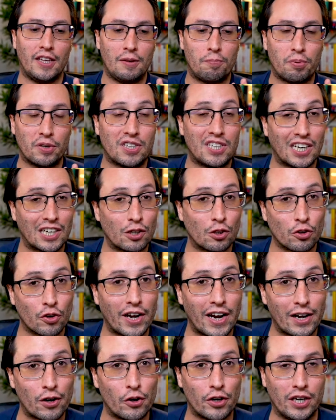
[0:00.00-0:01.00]
particular
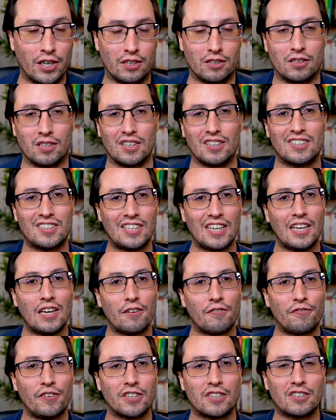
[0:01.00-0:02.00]
areas. See
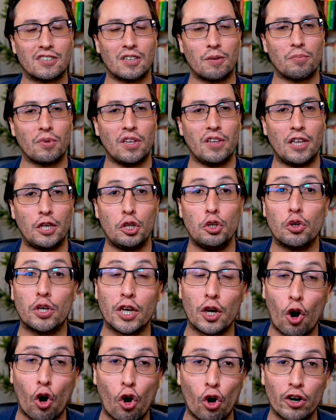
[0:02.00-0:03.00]
if it's something that you
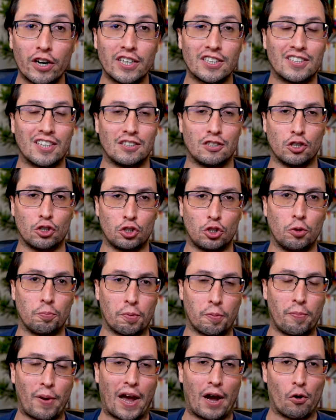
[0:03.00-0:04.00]
can harness as a
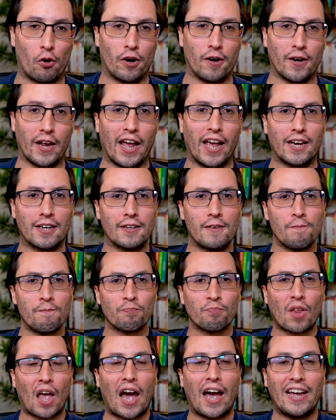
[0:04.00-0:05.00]
superpower. And
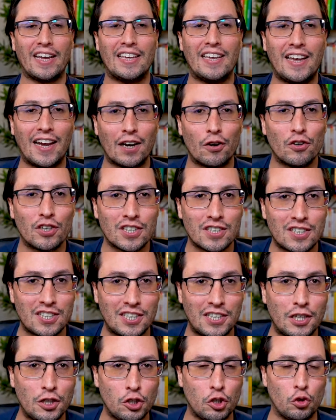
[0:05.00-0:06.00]
I
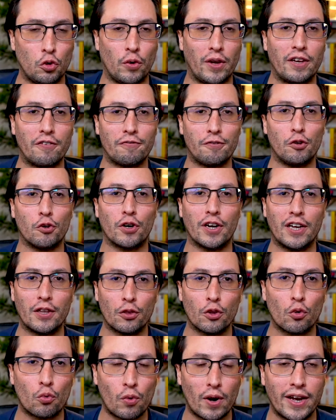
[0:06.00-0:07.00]
guarantee you, if you're
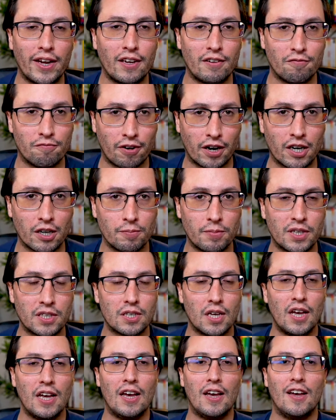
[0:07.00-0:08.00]
in the right
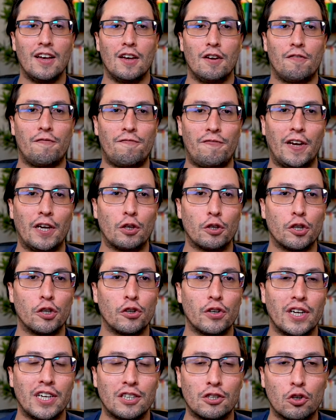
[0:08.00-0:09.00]
environment,
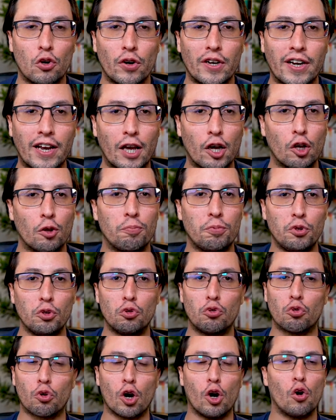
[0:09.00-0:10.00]
failure is going to help
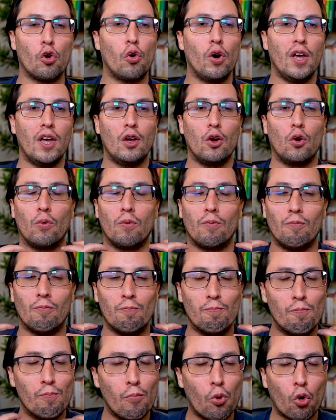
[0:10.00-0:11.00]
you grow
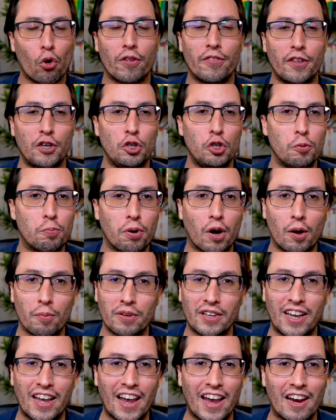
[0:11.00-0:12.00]
more than you
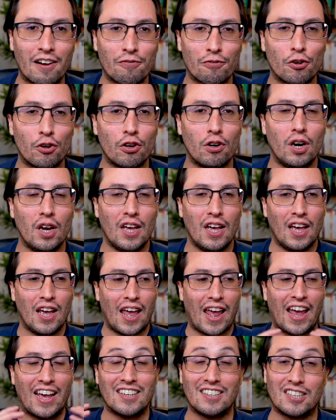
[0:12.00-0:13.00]
probably ever
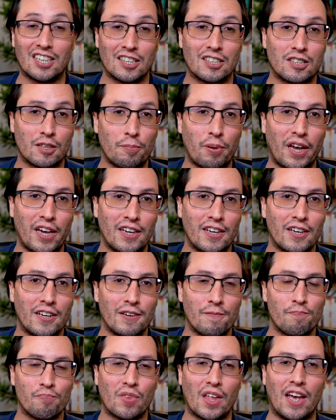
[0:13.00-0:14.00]

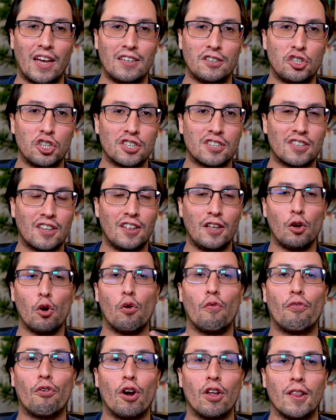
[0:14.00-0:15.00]
anticipated, and just the
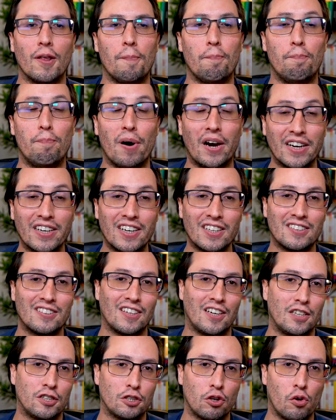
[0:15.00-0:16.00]
overall abundance
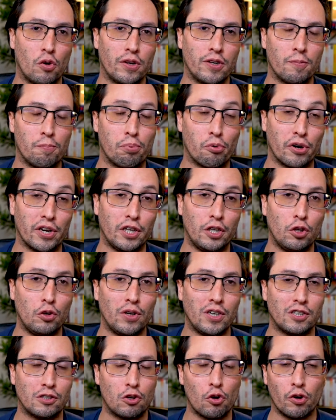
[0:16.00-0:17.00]
that is going to bring you
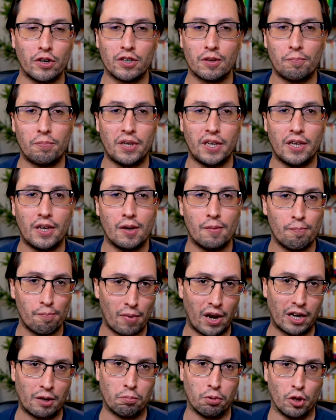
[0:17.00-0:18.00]
is going to be
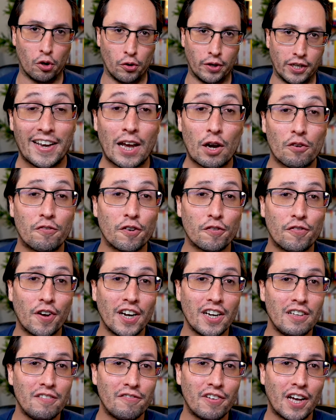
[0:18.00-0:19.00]
mind-blowing. Now, if you're
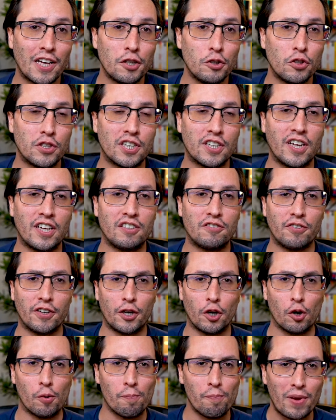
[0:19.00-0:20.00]
finding value in today's
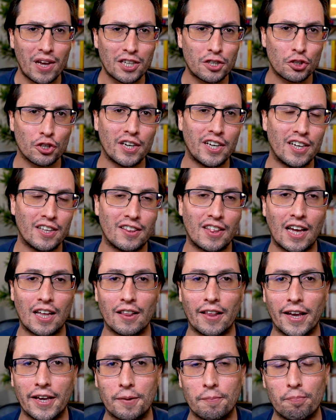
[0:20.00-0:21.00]
video, make sure to hit
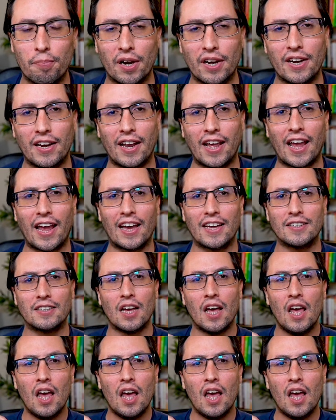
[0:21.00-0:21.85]
that like button, and